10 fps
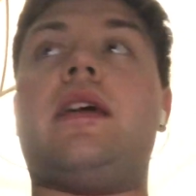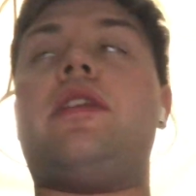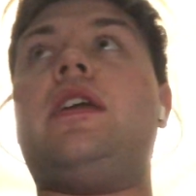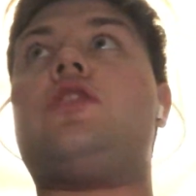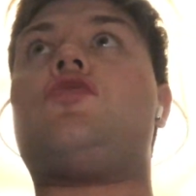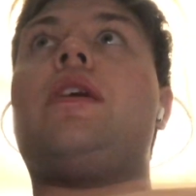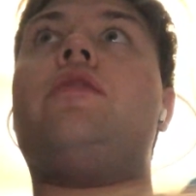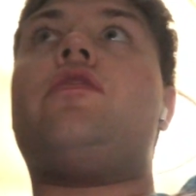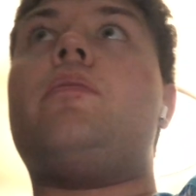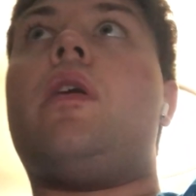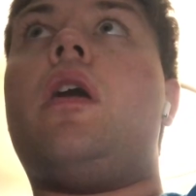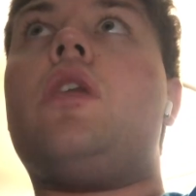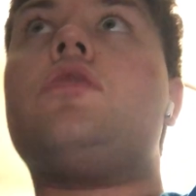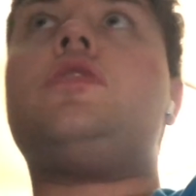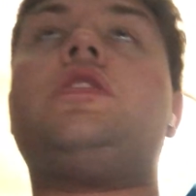I think a train from
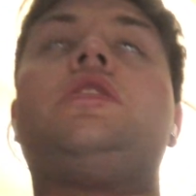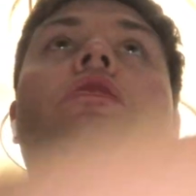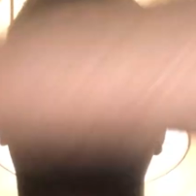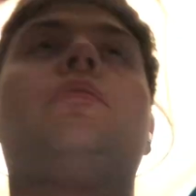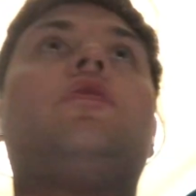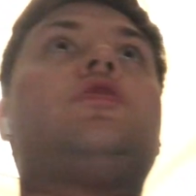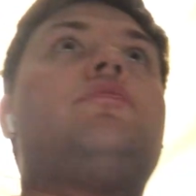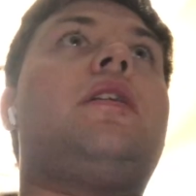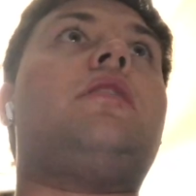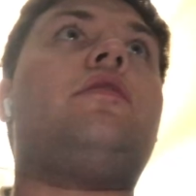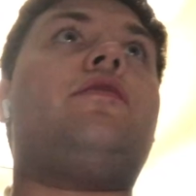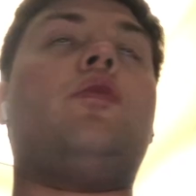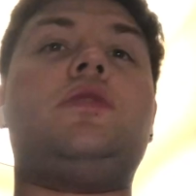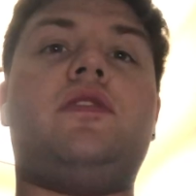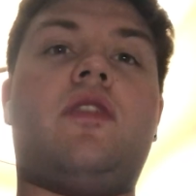Aarhus to Silkeborg is around a
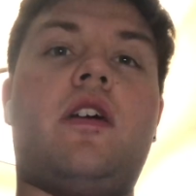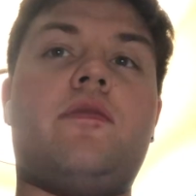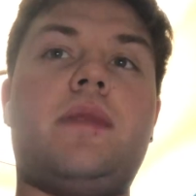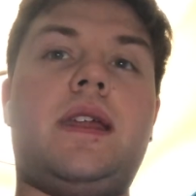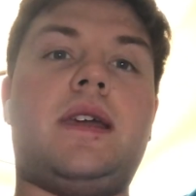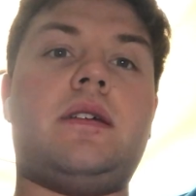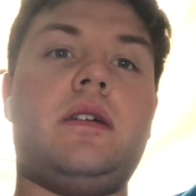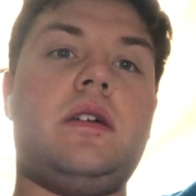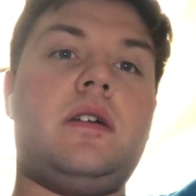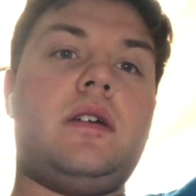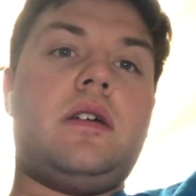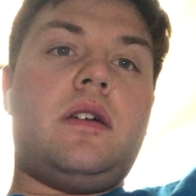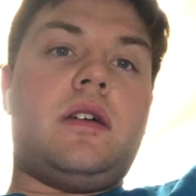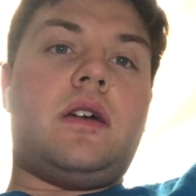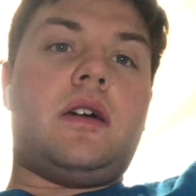45-minute
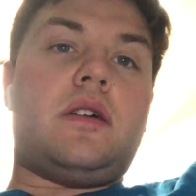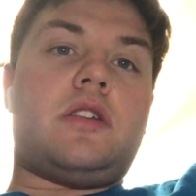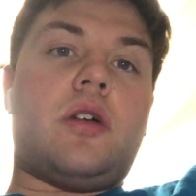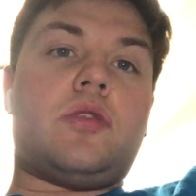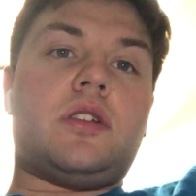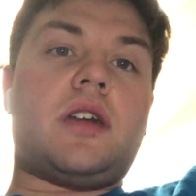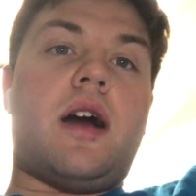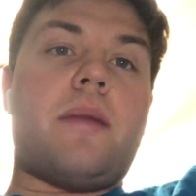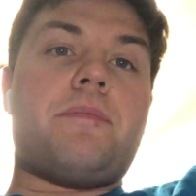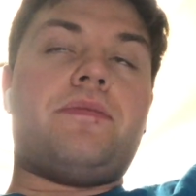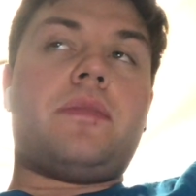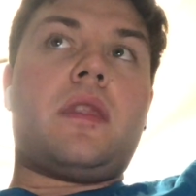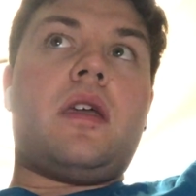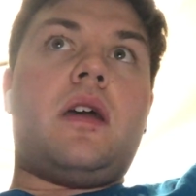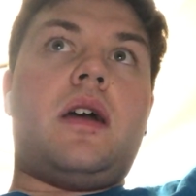total time.
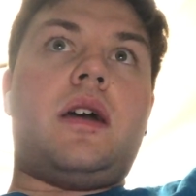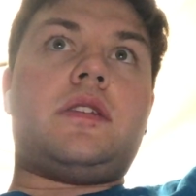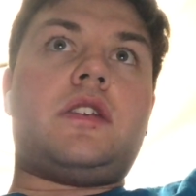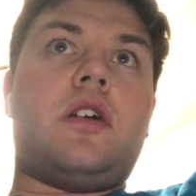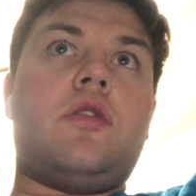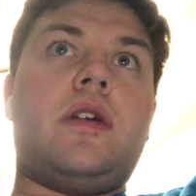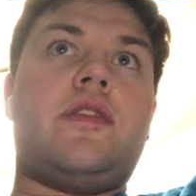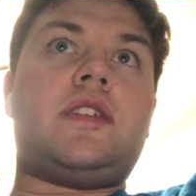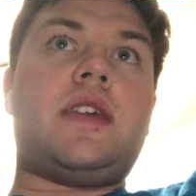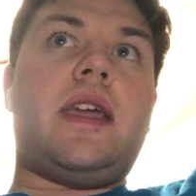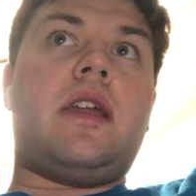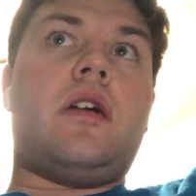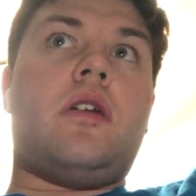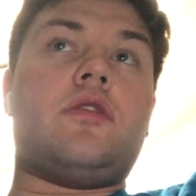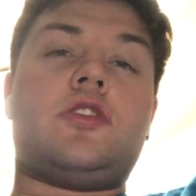So if you're staying in
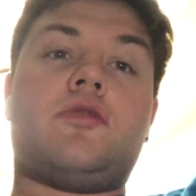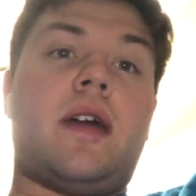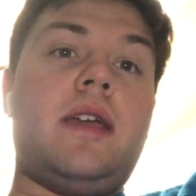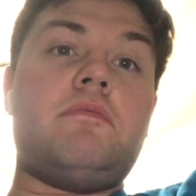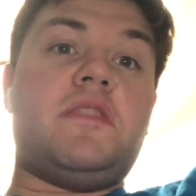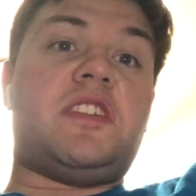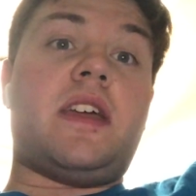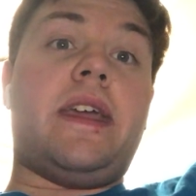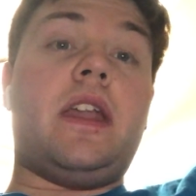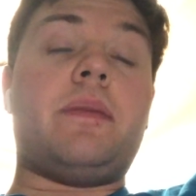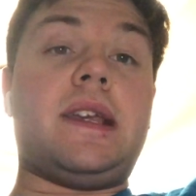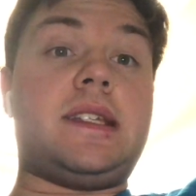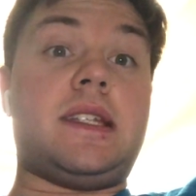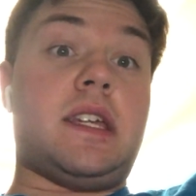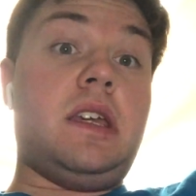Aarhus, great. You're staying in a big
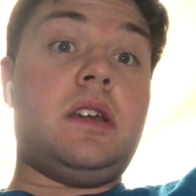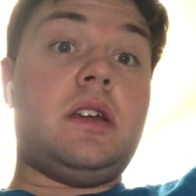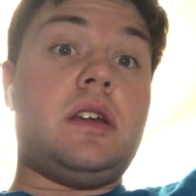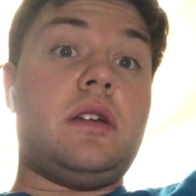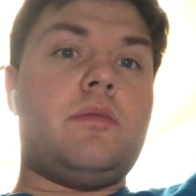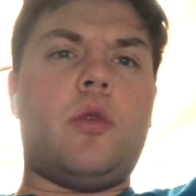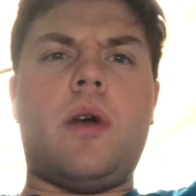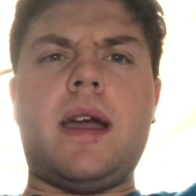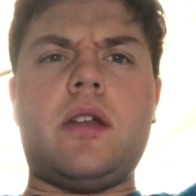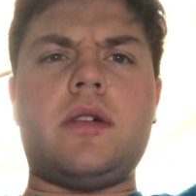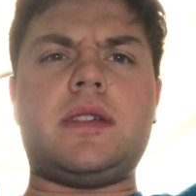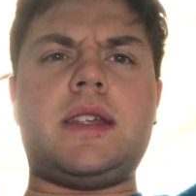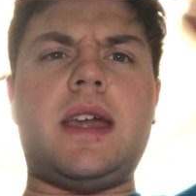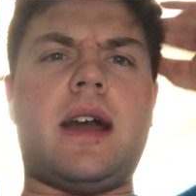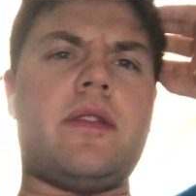city. But why not
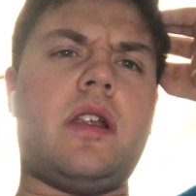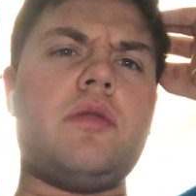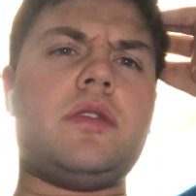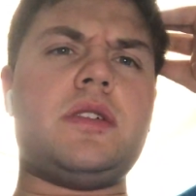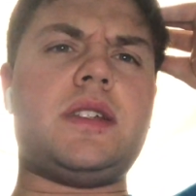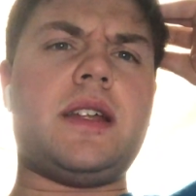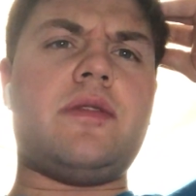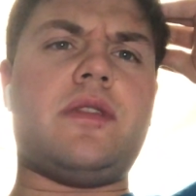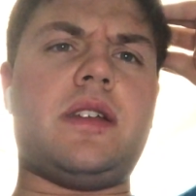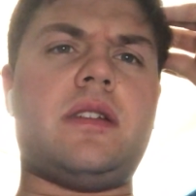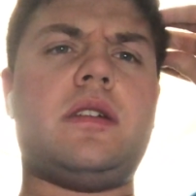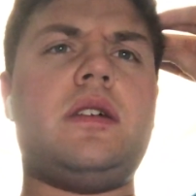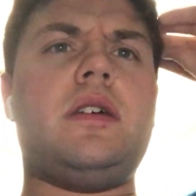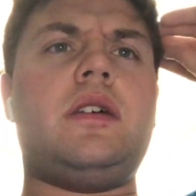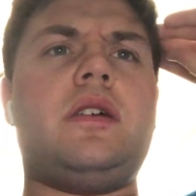see how the locals live in
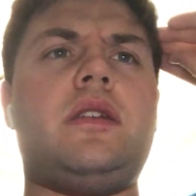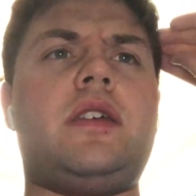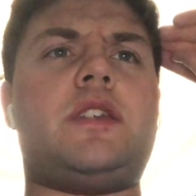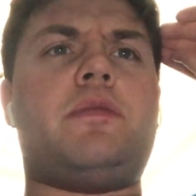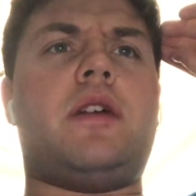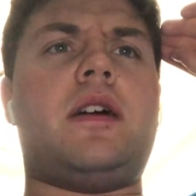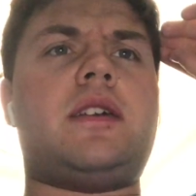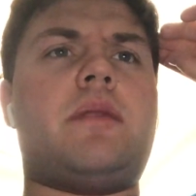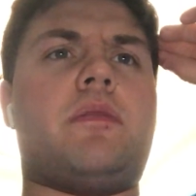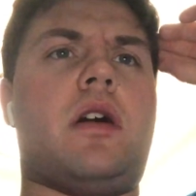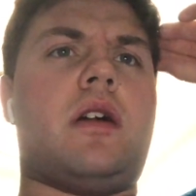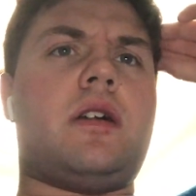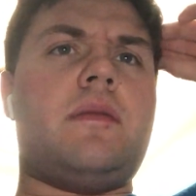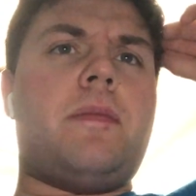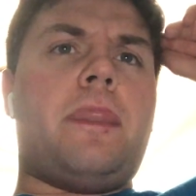this part of Denmark?